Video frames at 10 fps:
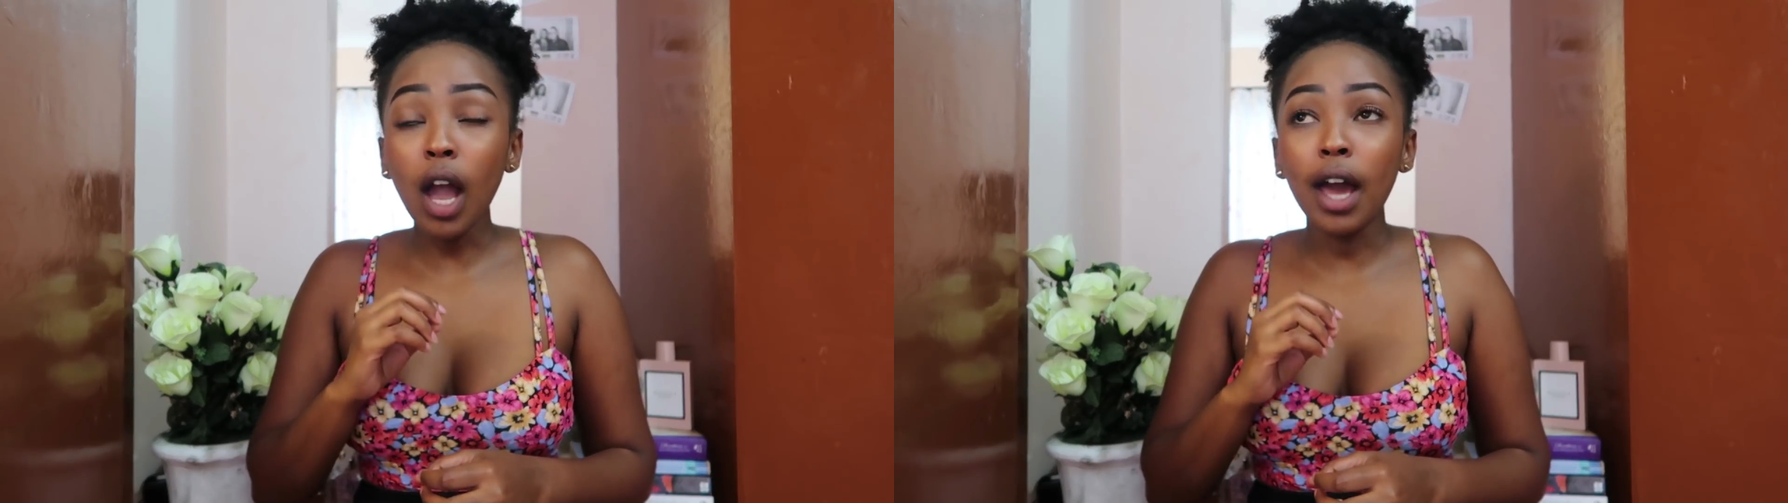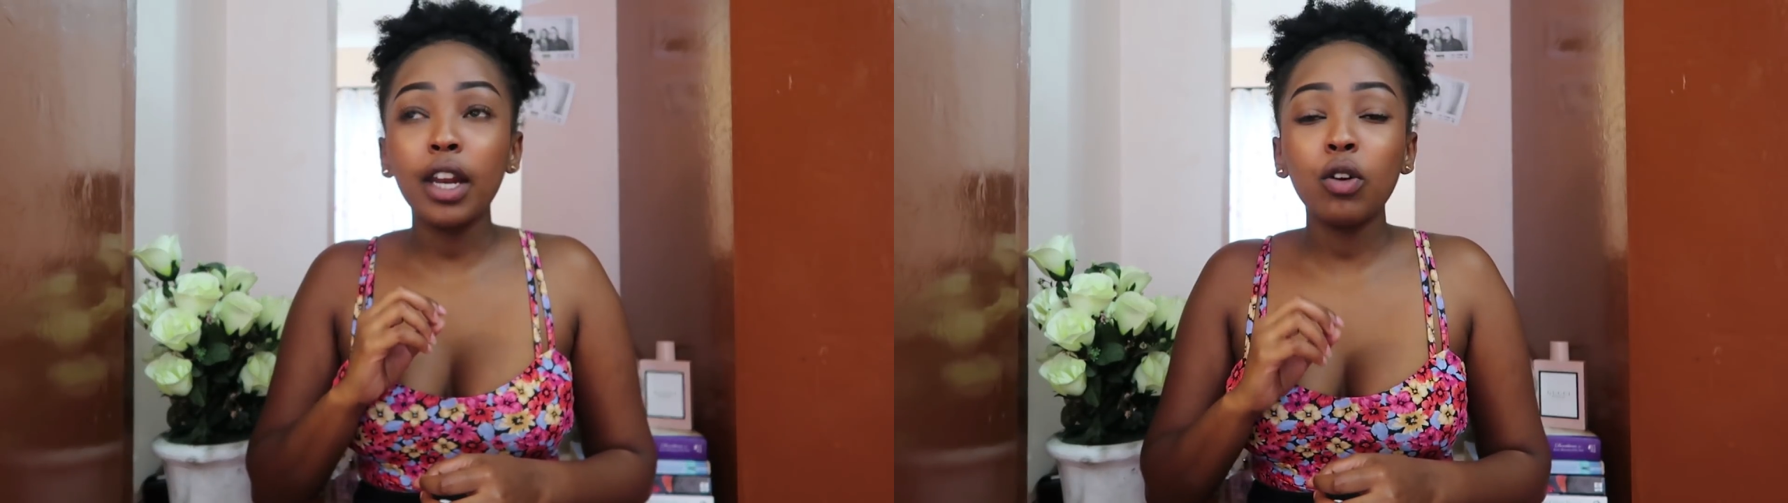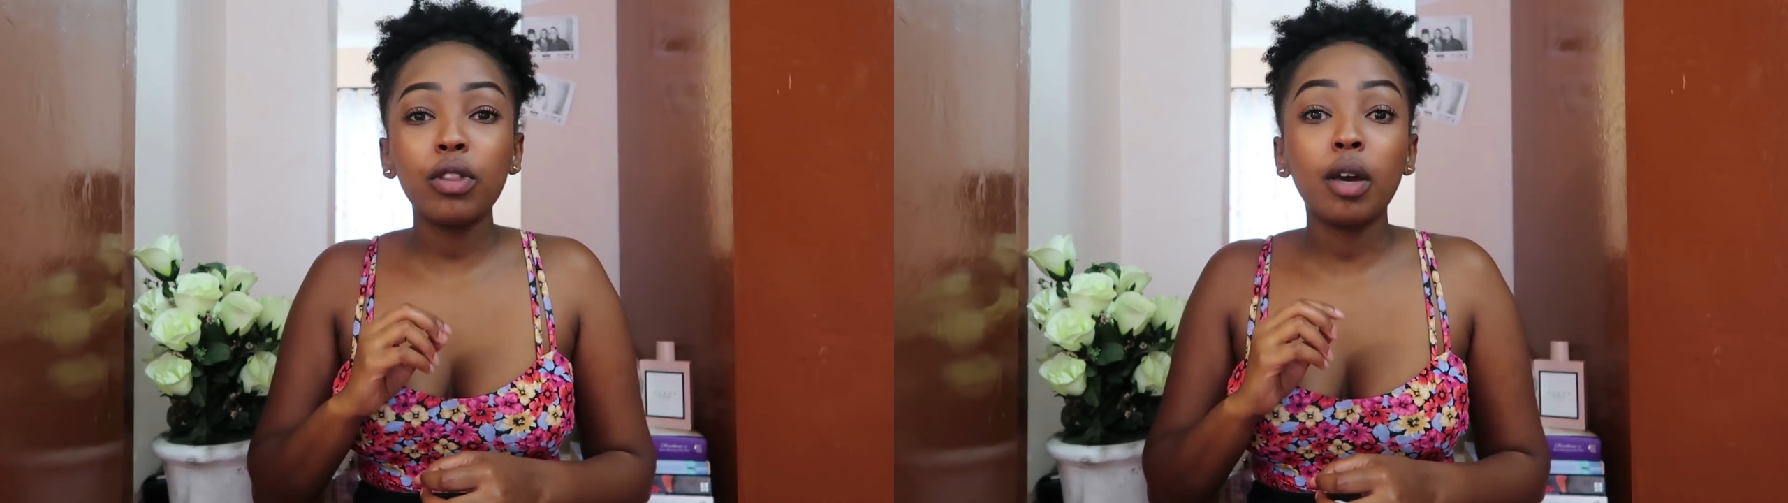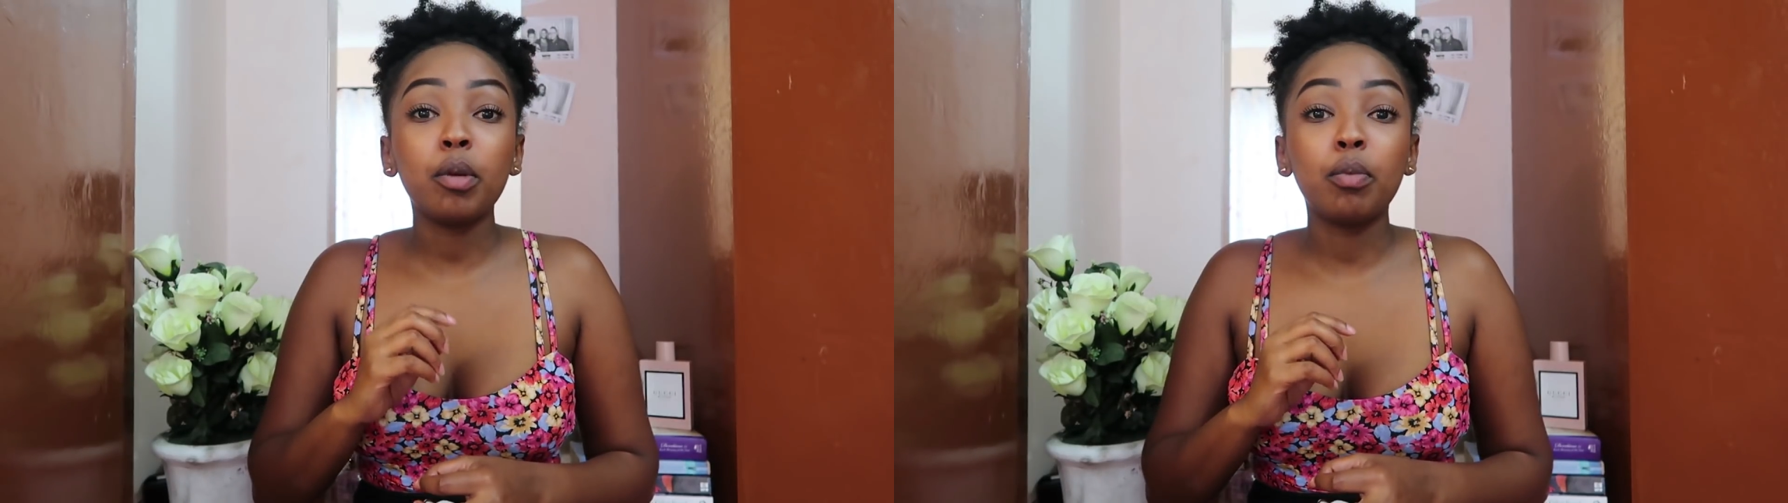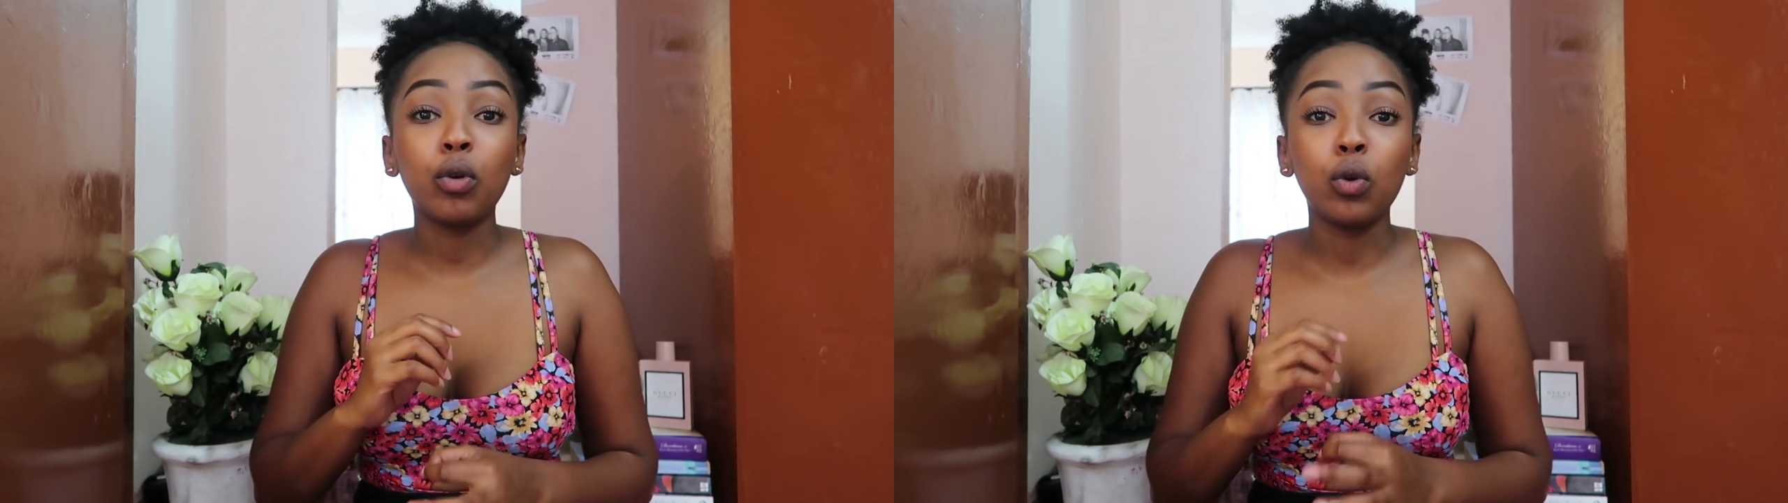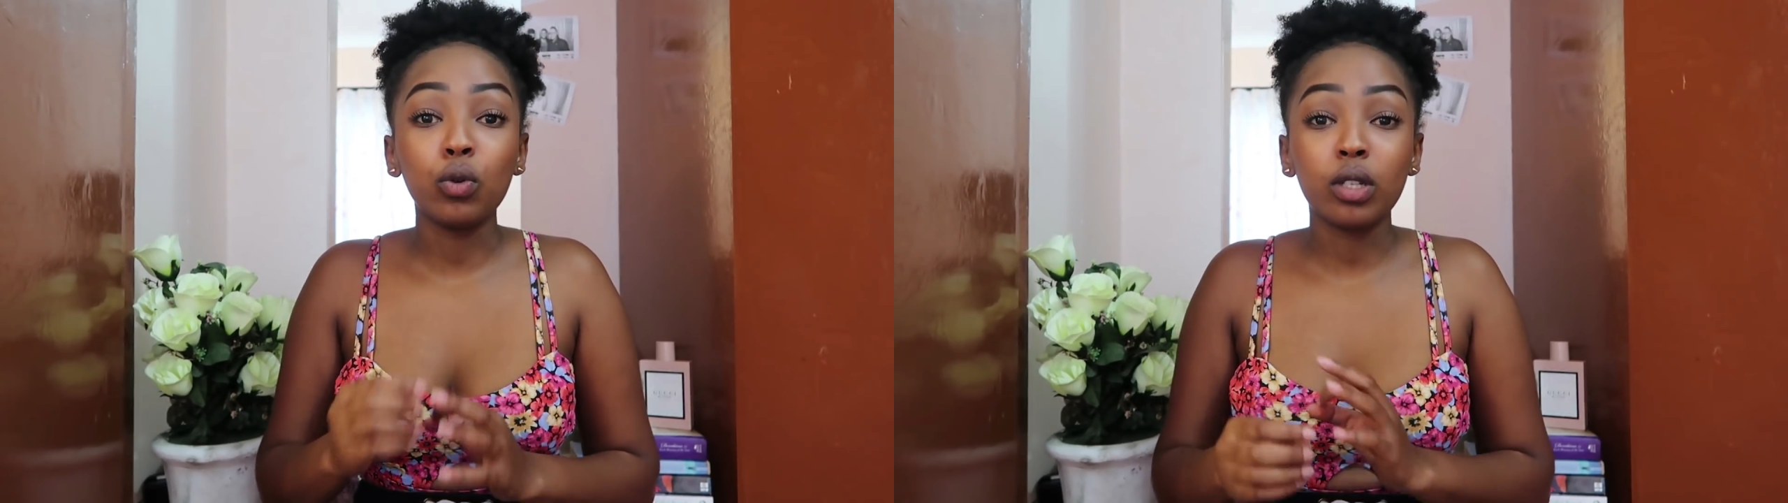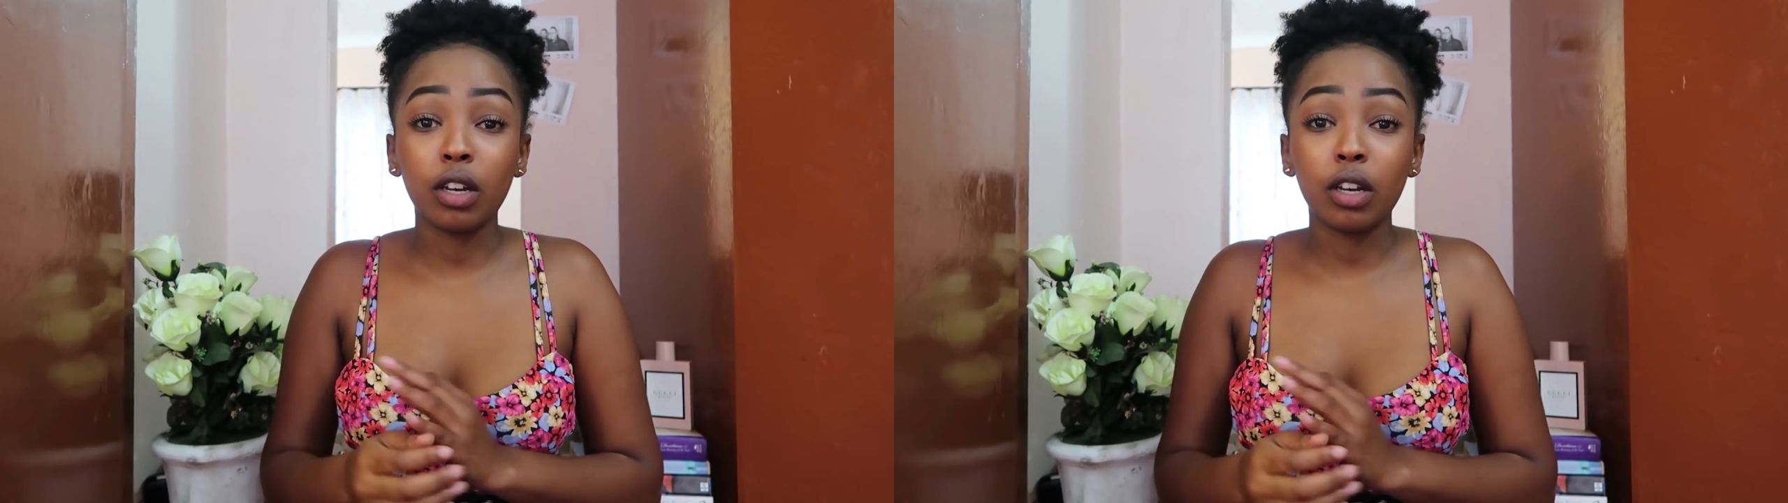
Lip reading: And I know that people who